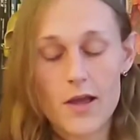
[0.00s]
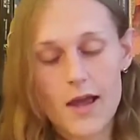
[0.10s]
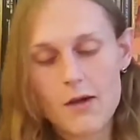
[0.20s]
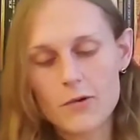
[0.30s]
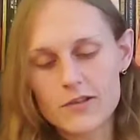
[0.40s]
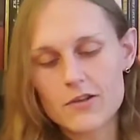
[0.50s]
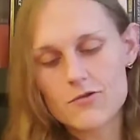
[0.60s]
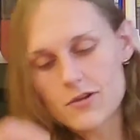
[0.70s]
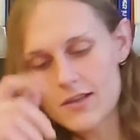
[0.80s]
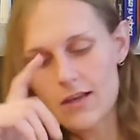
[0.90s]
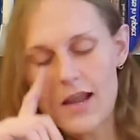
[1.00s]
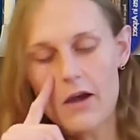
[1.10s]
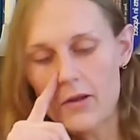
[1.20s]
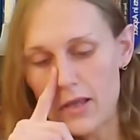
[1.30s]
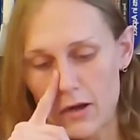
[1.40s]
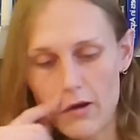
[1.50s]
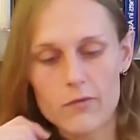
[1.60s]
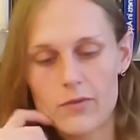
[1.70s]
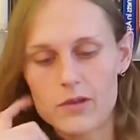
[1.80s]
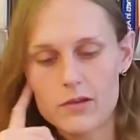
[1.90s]
And what's interesting now here,
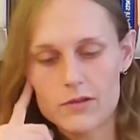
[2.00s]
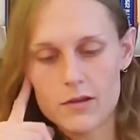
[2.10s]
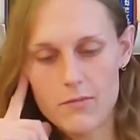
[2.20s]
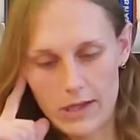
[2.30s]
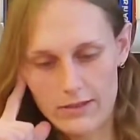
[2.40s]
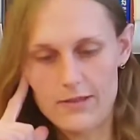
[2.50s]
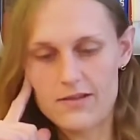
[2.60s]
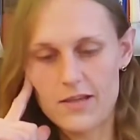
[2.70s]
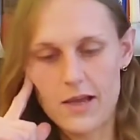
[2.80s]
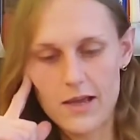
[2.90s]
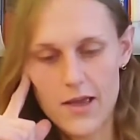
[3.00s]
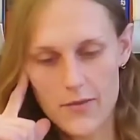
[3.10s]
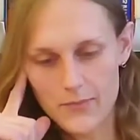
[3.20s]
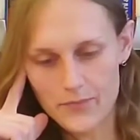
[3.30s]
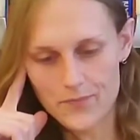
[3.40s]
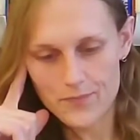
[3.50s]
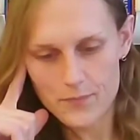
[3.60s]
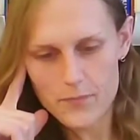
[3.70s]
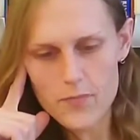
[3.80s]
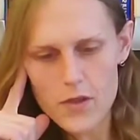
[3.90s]
let's come back to the CIA.
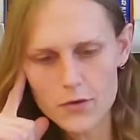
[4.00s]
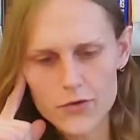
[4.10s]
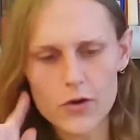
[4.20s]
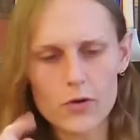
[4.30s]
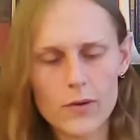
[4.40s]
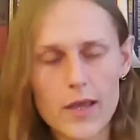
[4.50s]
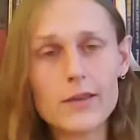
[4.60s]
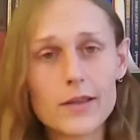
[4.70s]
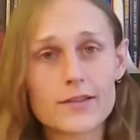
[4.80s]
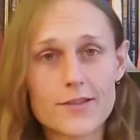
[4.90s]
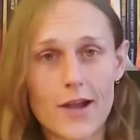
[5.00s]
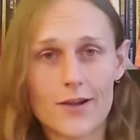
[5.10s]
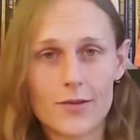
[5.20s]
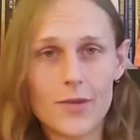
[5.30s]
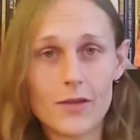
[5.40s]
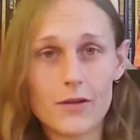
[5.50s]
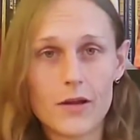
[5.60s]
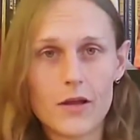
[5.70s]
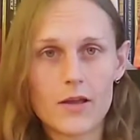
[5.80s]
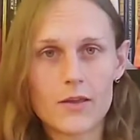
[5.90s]
So in this document,
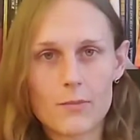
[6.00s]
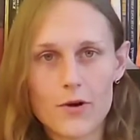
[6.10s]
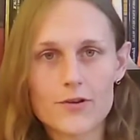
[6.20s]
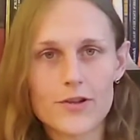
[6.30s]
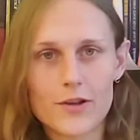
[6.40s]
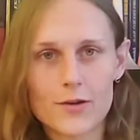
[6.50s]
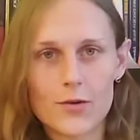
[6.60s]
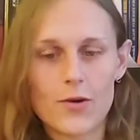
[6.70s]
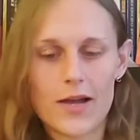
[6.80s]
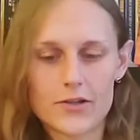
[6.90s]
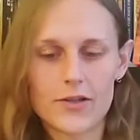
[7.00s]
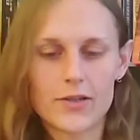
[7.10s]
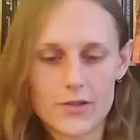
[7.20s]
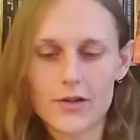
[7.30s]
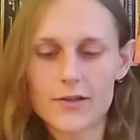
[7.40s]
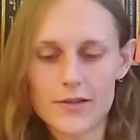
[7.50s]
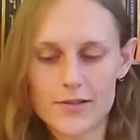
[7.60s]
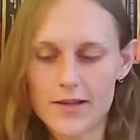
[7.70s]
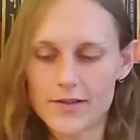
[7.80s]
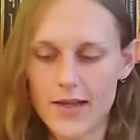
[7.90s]
the person who actually took
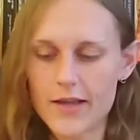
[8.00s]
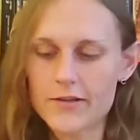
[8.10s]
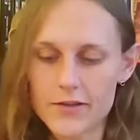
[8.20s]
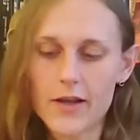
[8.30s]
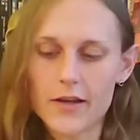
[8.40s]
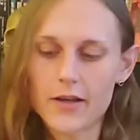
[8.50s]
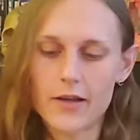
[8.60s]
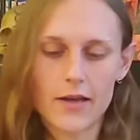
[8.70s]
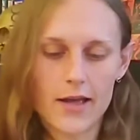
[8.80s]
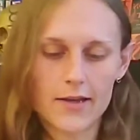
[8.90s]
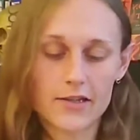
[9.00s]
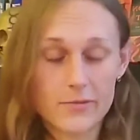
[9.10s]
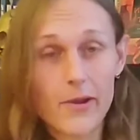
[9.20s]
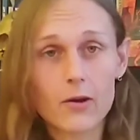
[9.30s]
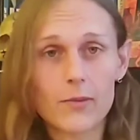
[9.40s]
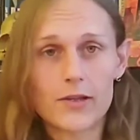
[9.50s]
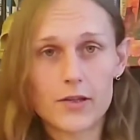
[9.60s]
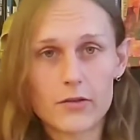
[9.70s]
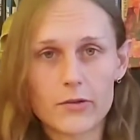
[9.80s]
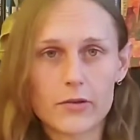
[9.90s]
this as a case study and
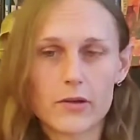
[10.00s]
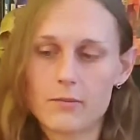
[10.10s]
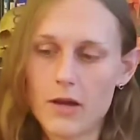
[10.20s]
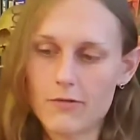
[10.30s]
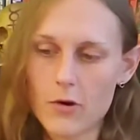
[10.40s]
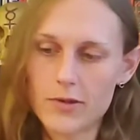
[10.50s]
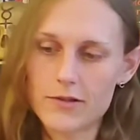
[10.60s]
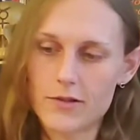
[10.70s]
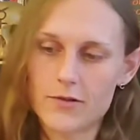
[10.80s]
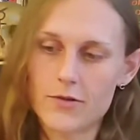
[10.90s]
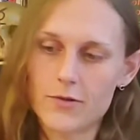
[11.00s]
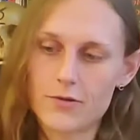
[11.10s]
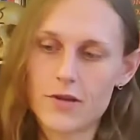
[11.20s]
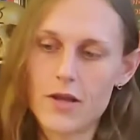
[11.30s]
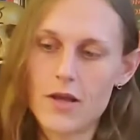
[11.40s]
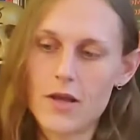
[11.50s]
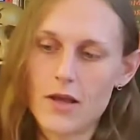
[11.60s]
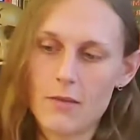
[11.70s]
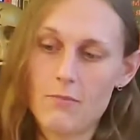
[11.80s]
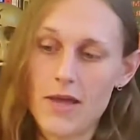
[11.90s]
experimented through the Monroe Institute's
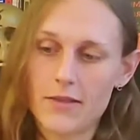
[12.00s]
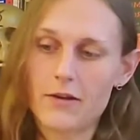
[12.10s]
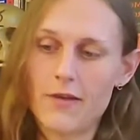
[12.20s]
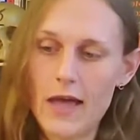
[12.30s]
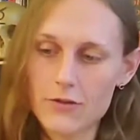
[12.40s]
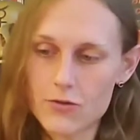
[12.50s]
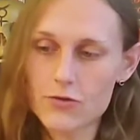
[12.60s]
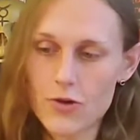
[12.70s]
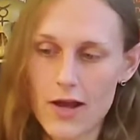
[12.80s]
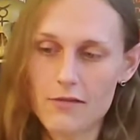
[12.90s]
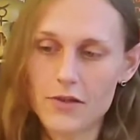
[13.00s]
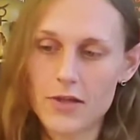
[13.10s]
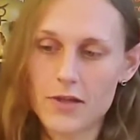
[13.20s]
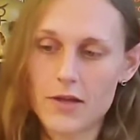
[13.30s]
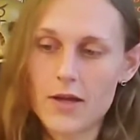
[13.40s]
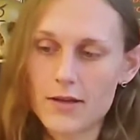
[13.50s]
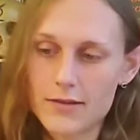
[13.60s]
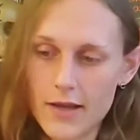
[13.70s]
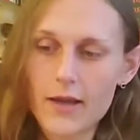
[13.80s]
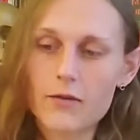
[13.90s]
method of astral traveling
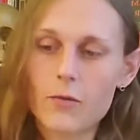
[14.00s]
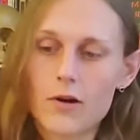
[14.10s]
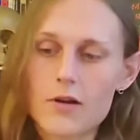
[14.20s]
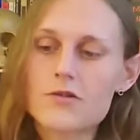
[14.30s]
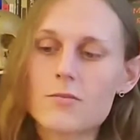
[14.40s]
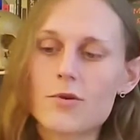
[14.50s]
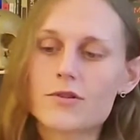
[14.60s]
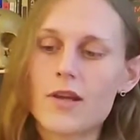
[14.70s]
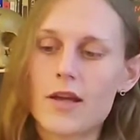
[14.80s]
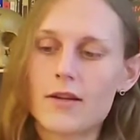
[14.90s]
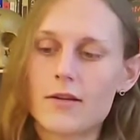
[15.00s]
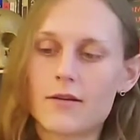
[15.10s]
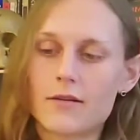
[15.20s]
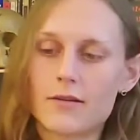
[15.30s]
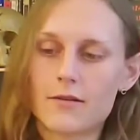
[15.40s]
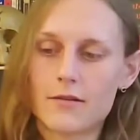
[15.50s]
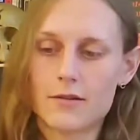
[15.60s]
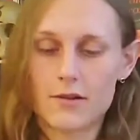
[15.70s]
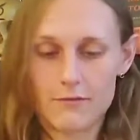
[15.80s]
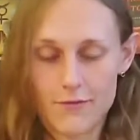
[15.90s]
did 100%
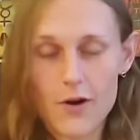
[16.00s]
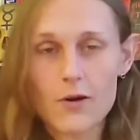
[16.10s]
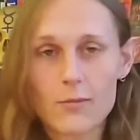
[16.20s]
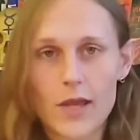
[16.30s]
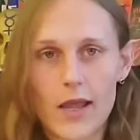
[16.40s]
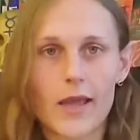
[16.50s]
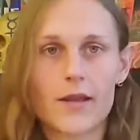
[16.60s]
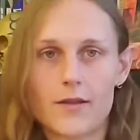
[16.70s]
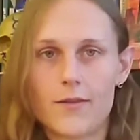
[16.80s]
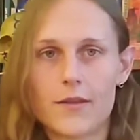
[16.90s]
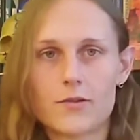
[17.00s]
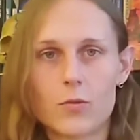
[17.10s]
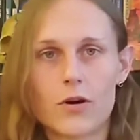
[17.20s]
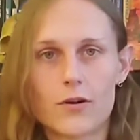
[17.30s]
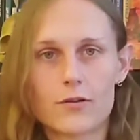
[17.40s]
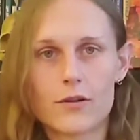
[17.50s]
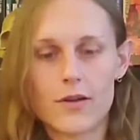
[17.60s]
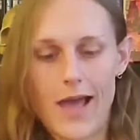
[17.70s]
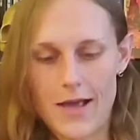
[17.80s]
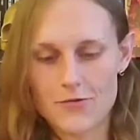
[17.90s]
confirm that, hey, this works.
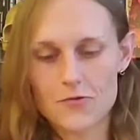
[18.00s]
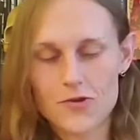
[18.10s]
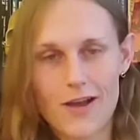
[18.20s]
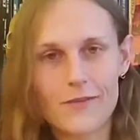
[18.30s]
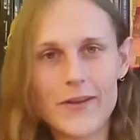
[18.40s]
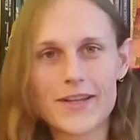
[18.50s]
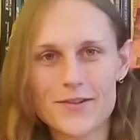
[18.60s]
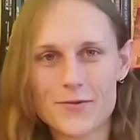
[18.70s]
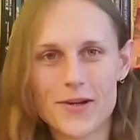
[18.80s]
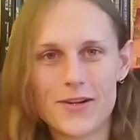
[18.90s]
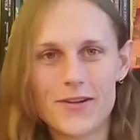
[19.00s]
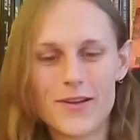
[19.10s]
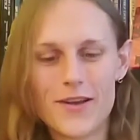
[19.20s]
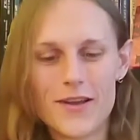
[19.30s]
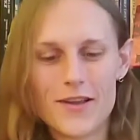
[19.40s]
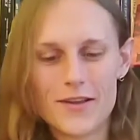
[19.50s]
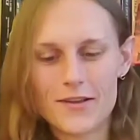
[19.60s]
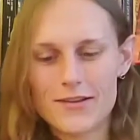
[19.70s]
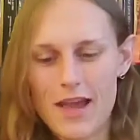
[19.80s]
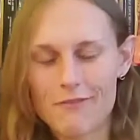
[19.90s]
Astral traveling is real.
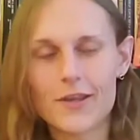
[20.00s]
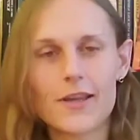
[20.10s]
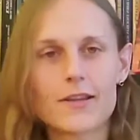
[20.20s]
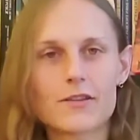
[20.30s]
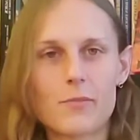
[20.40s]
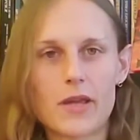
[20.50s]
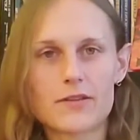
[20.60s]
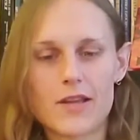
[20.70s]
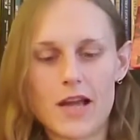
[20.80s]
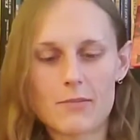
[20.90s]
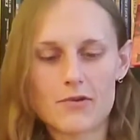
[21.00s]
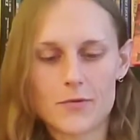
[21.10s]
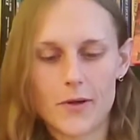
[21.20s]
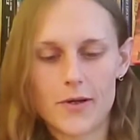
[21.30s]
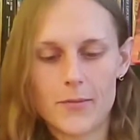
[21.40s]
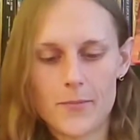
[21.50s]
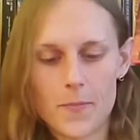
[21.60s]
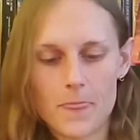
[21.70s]
Navigating space-time is real.